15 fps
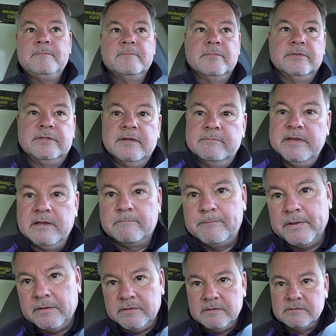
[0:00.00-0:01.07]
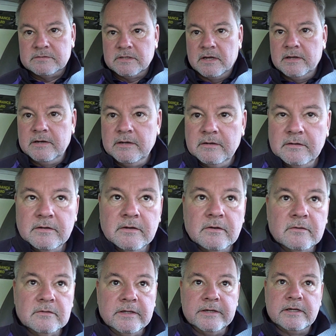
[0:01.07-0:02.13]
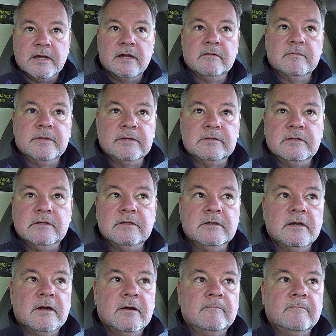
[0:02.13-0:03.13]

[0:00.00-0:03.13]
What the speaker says: But they make billions on it, you know, like kind of like the,